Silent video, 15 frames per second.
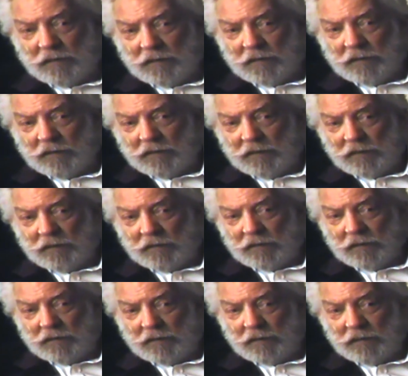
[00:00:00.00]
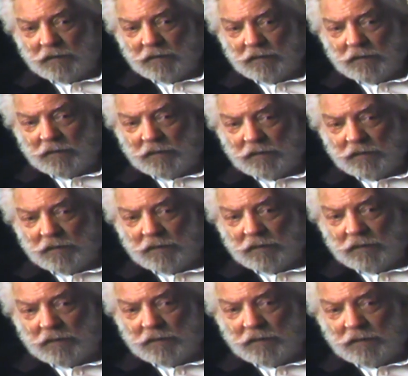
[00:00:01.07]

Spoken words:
(no one is talking)